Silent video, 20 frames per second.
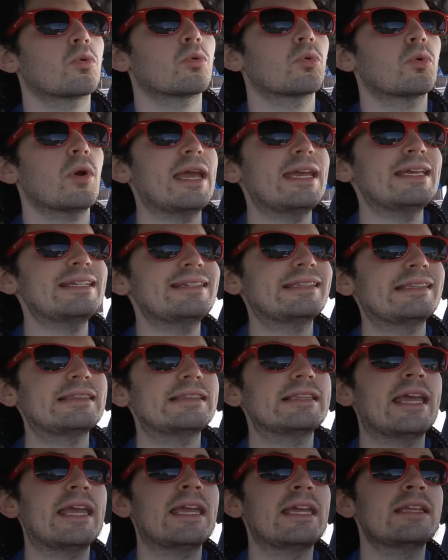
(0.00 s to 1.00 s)
Right
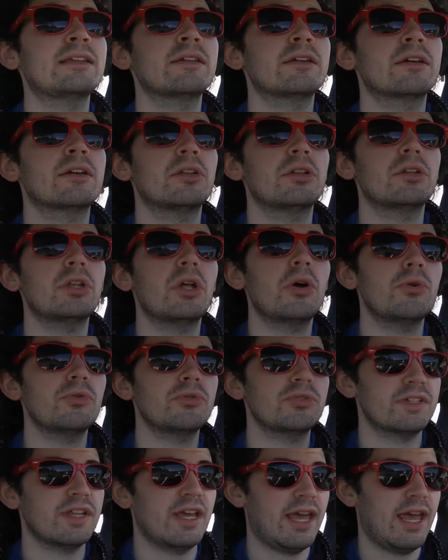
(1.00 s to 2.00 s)
lane
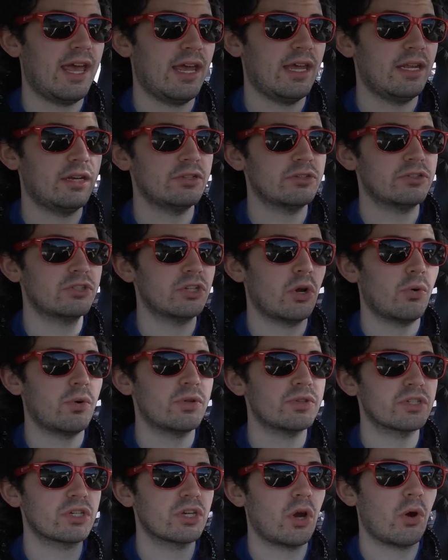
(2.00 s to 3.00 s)
closed ahead, so
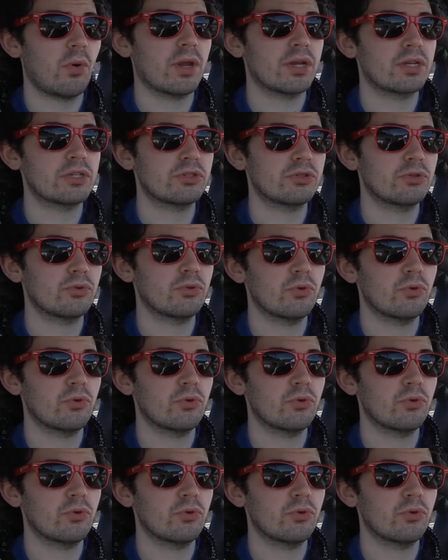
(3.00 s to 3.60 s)
it's going to